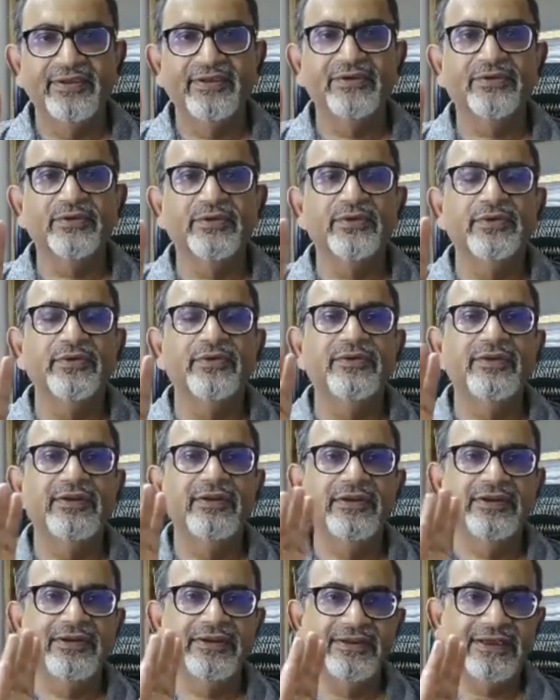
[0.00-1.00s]
So
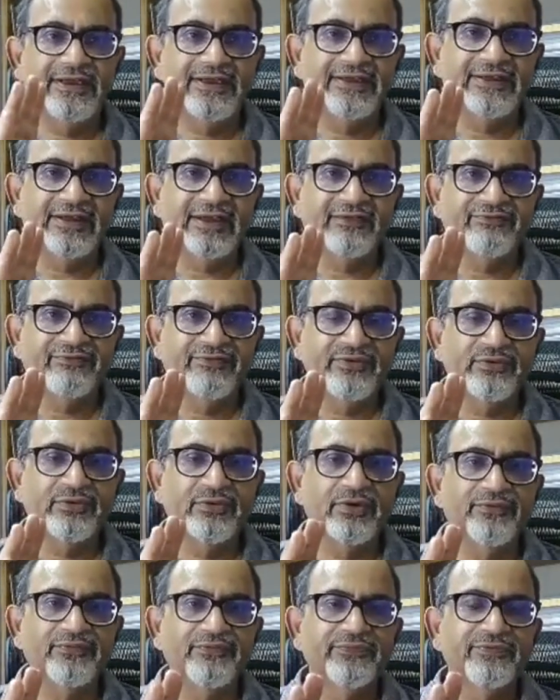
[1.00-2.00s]
these are few
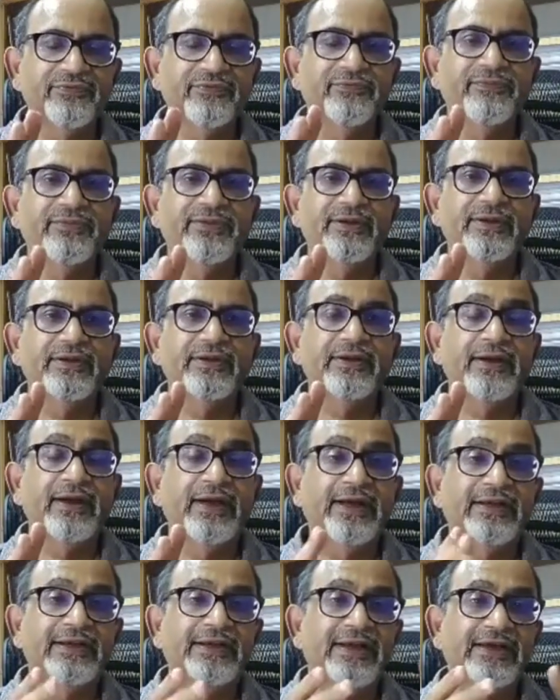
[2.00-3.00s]
of,
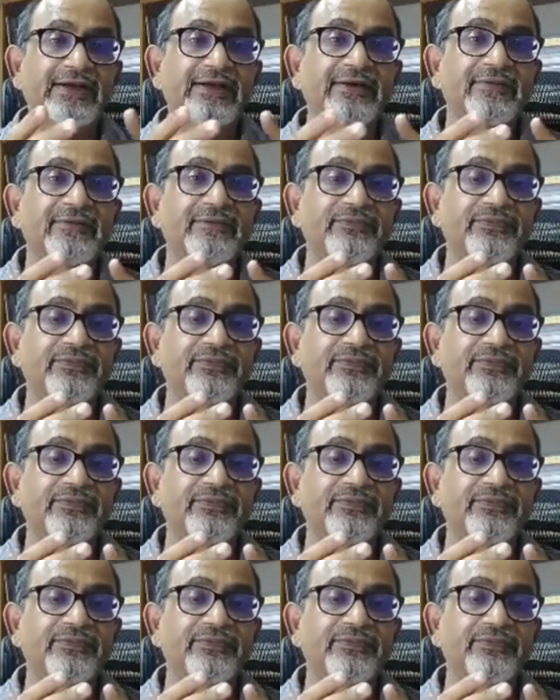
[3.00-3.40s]
and then